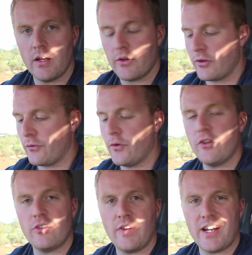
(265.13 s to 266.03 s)
So the
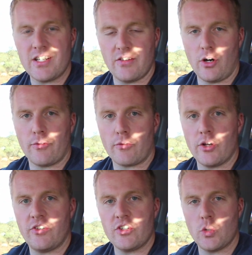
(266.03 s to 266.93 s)
first advantage is
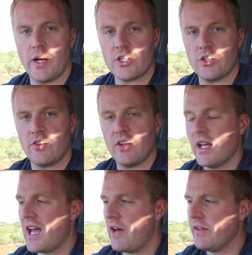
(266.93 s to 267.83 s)
off-road situations.
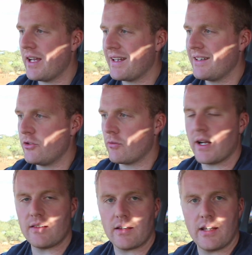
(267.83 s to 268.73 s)
Having a
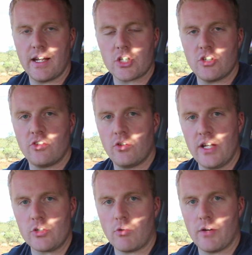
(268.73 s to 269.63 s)
direct connection to
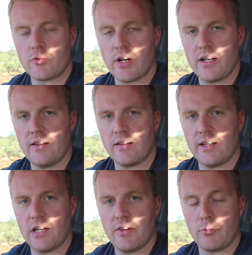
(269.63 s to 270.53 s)
that drivetrain is going
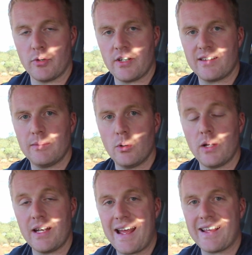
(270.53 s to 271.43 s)
to give us predictable
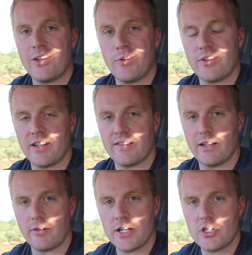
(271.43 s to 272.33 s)
and accurate
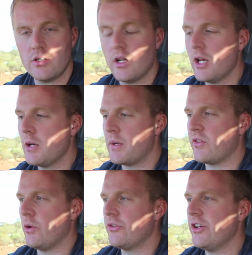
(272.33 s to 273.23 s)
acceleration, but
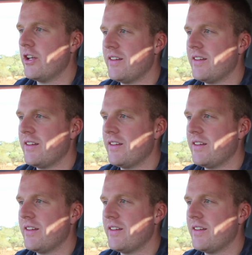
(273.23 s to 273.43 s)
it's also going to